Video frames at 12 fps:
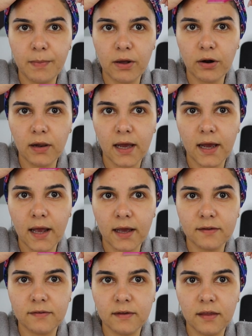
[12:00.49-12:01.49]
better. Like I
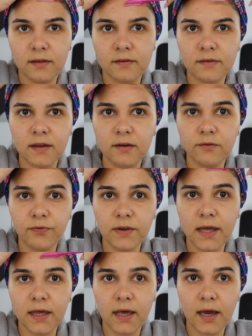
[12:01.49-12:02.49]
can see the skin
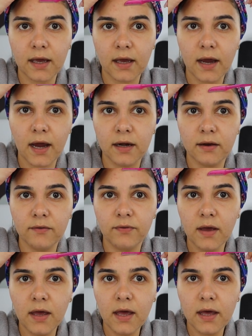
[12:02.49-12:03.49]
flaking. I can kind of
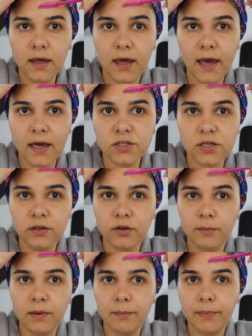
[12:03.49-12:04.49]
gauge a
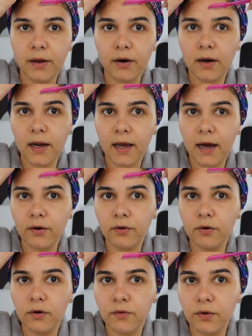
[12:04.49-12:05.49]
little bit better. Like, I don't
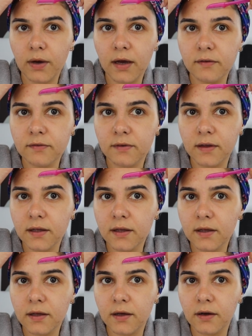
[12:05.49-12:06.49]
know if you guys see
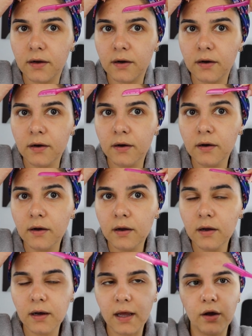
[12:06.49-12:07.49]
here,
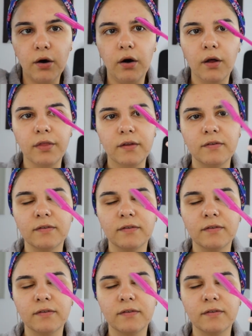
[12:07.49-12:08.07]
like all this